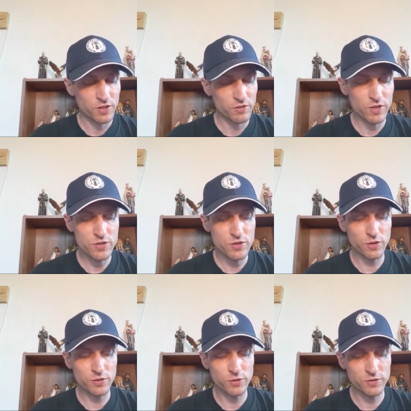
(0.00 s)
Grech
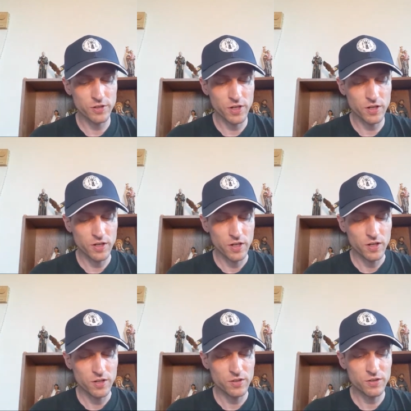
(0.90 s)
also said
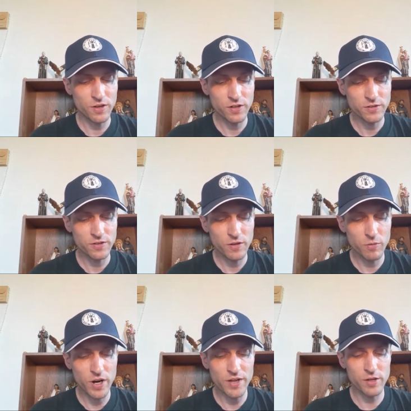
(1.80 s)
he could not see
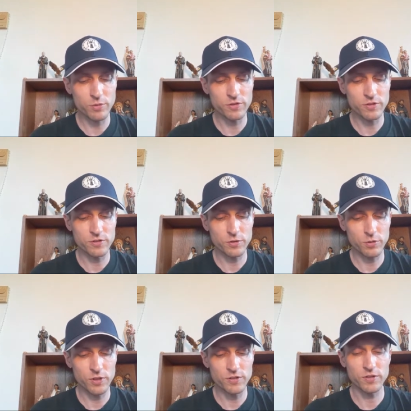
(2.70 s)
why there was this
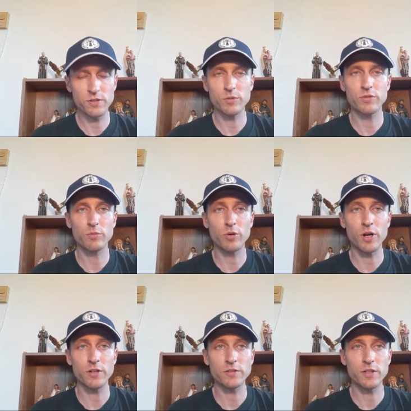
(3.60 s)
criticism of the
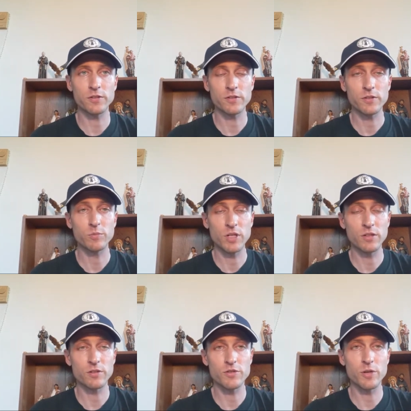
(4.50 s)
process,
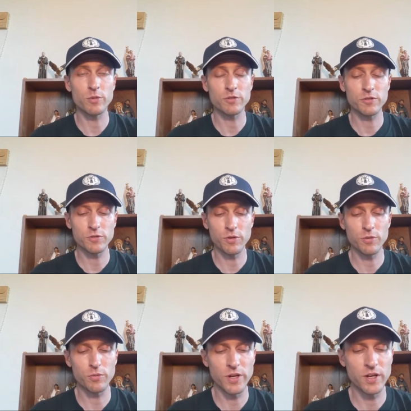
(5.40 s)
meaning the German synodal
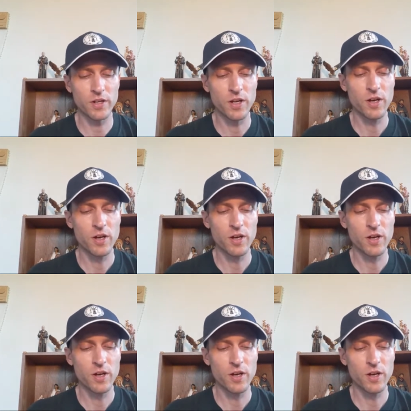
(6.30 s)
way.